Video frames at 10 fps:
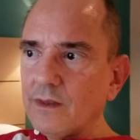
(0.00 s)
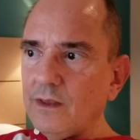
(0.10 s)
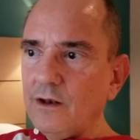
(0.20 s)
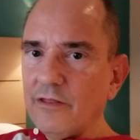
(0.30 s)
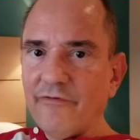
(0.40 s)

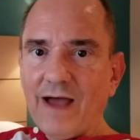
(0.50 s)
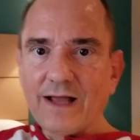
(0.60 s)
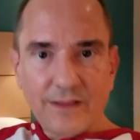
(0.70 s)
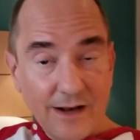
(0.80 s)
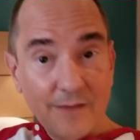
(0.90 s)
you know, the
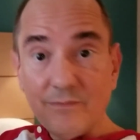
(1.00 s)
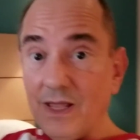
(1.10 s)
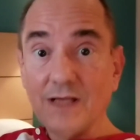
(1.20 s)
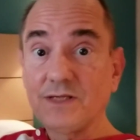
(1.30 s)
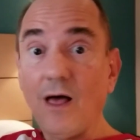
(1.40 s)
fact that I'm
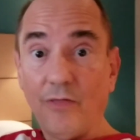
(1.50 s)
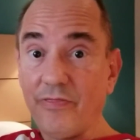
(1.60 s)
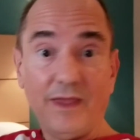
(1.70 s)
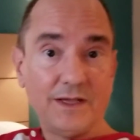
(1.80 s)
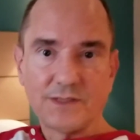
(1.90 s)
as
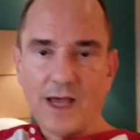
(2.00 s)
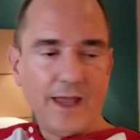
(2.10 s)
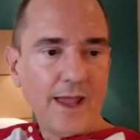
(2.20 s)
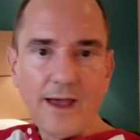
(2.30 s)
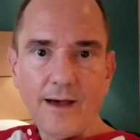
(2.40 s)
healthy as I
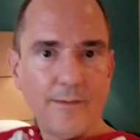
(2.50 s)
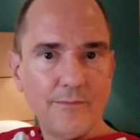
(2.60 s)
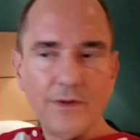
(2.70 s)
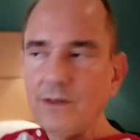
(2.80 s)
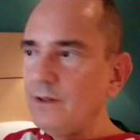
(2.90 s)

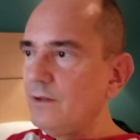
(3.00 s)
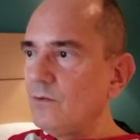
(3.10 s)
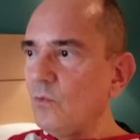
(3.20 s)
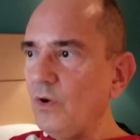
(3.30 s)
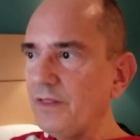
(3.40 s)
am
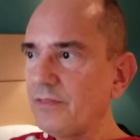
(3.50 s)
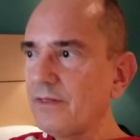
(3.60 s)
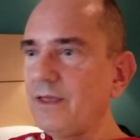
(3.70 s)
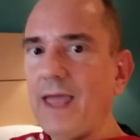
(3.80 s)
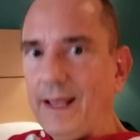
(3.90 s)
with
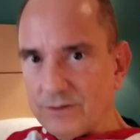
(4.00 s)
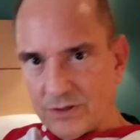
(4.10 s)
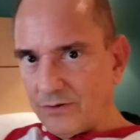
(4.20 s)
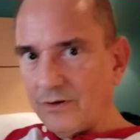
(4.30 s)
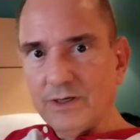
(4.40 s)

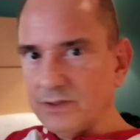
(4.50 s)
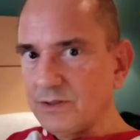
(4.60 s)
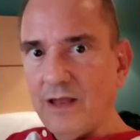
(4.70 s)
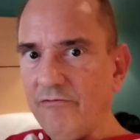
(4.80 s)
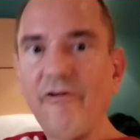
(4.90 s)
cancer as
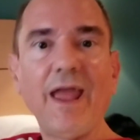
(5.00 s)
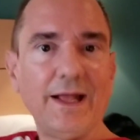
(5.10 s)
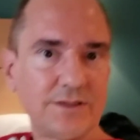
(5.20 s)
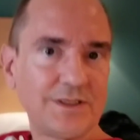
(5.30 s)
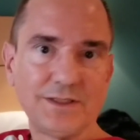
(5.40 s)

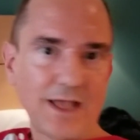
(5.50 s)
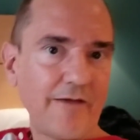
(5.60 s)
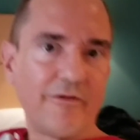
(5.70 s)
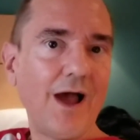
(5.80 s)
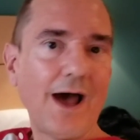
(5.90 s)
advanced as
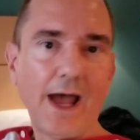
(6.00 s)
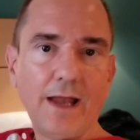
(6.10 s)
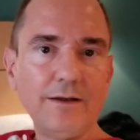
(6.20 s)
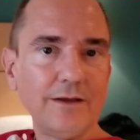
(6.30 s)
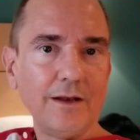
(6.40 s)
I've got,
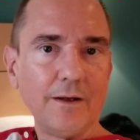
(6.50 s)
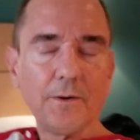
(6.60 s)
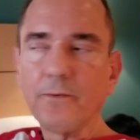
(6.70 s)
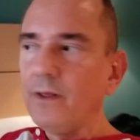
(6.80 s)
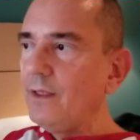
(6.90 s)
you know.
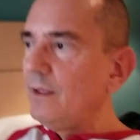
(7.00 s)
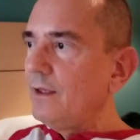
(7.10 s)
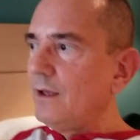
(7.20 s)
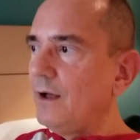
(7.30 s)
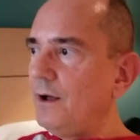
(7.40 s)

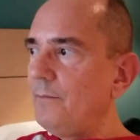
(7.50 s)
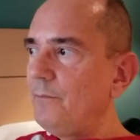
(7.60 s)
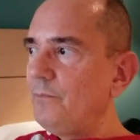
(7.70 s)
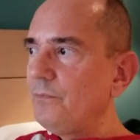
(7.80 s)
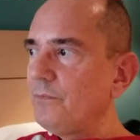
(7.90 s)

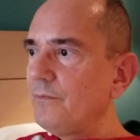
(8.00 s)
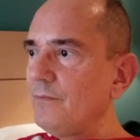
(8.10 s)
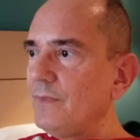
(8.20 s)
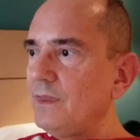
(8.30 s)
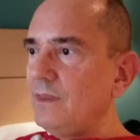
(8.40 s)
Um,
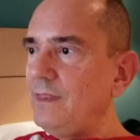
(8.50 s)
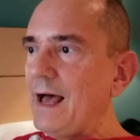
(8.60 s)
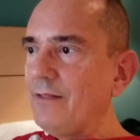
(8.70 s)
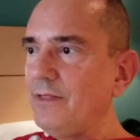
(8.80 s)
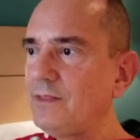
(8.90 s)

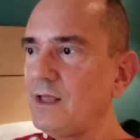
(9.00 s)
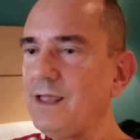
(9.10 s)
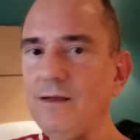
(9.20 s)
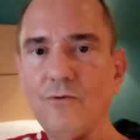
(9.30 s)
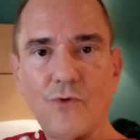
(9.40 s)
now that the
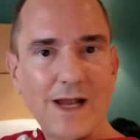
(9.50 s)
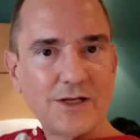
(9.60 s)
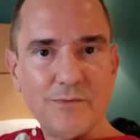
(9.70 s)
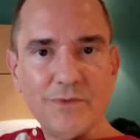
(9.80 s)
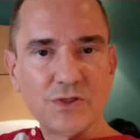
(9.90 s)

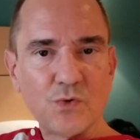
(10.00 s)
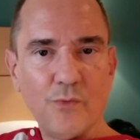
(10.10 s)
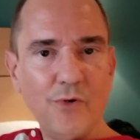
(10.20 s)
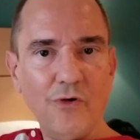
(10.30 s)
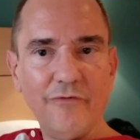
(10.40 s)
rectum is
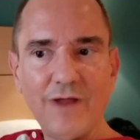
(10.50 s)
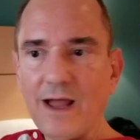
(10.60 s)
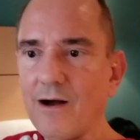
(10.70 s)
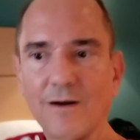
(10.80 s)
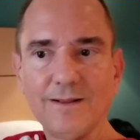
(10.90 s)
removed, I
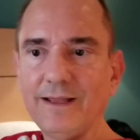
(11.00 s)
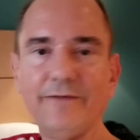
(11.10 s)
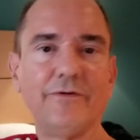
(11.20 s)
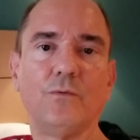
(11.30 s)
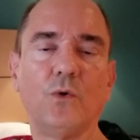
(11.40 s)
hardly
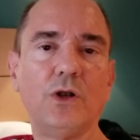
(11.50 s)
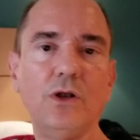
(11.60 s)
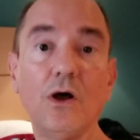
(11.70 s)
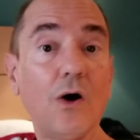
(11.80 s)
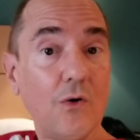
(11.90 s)
even would
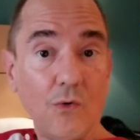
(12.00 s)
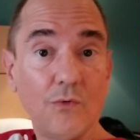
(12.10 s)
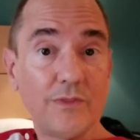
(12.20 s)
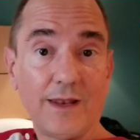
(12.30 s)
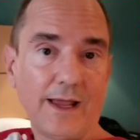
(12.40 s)
know
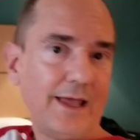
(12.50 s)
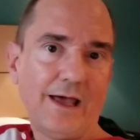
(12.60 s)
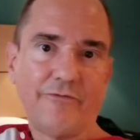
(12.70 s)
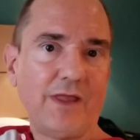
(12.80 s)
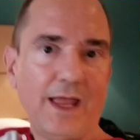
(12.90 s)
that I
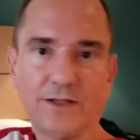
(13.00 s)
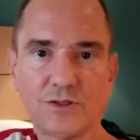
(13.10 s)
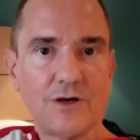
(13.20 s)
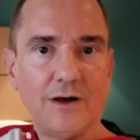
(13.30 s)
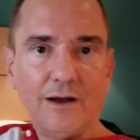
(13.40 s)
have
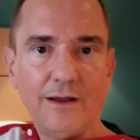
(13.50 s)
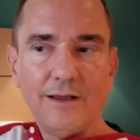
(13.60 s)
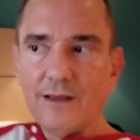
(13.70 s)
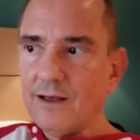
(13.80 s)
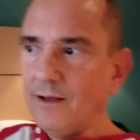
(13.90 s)
cancer.
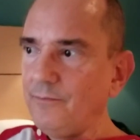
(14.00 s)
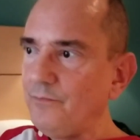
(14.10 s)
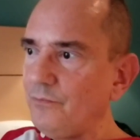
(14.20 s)
Um,